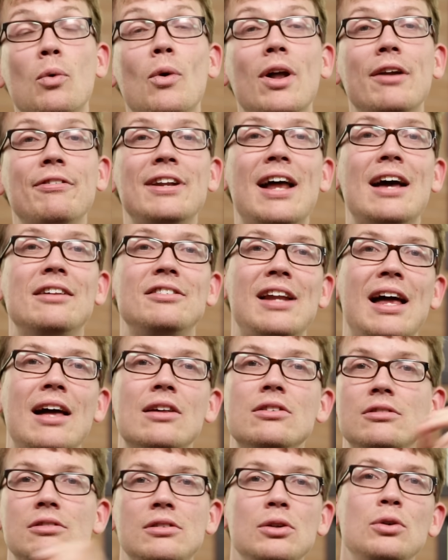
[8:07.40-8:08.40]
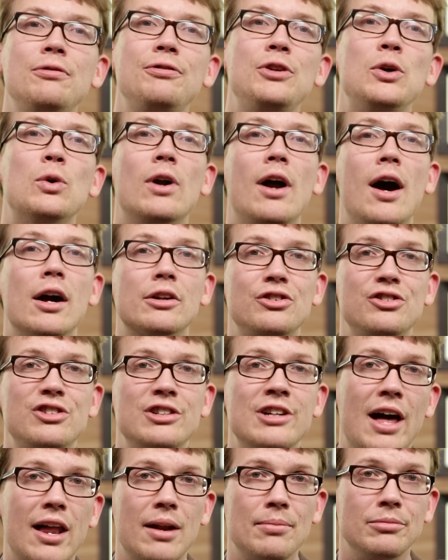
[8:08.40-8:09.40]
But what if an acid has 2 fewer
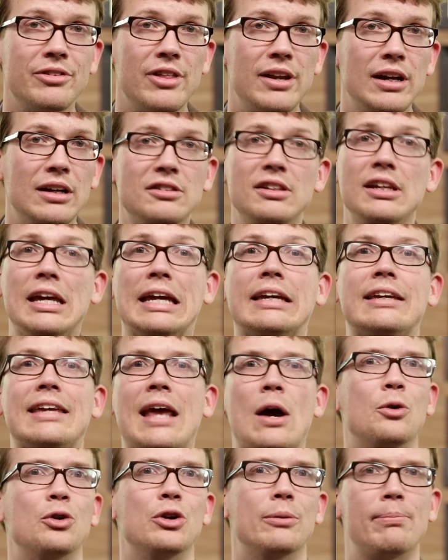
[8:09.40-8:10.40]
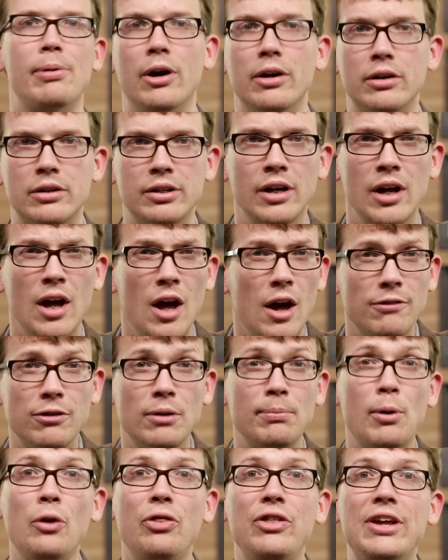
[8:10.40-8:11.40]
oxygen atoms than its ic counterpart?
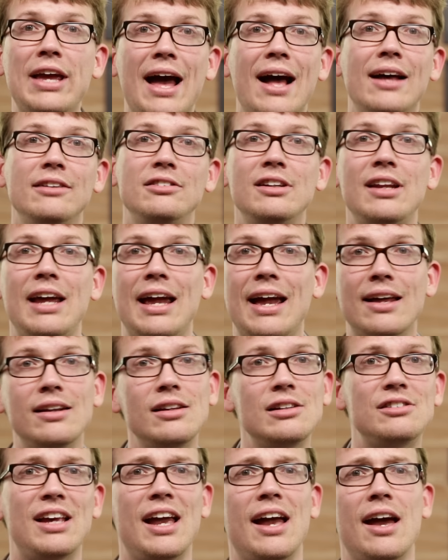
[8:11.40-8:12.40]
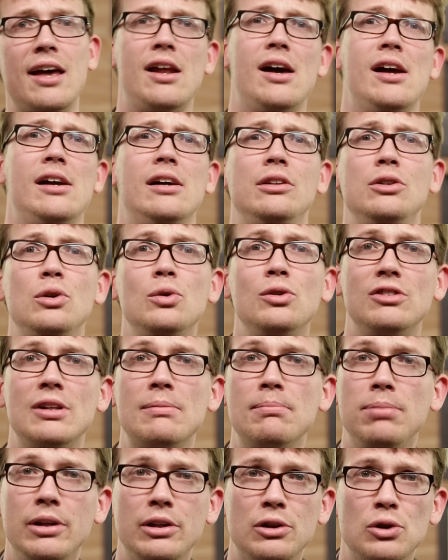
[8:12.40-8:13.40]
For both the acid and its anion, you
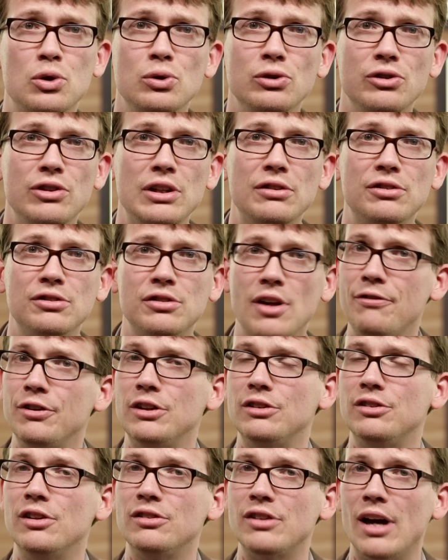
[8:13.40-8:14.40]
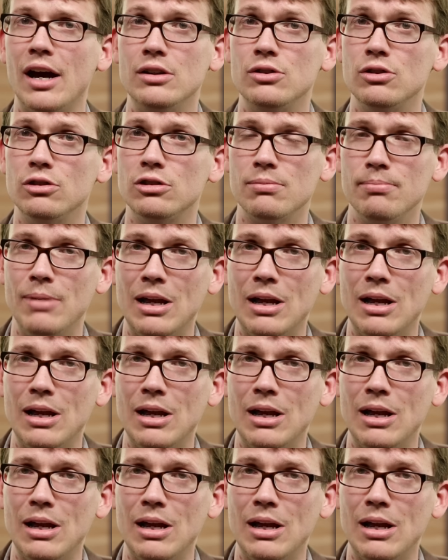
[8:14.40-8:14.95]
simply use these suffixes I just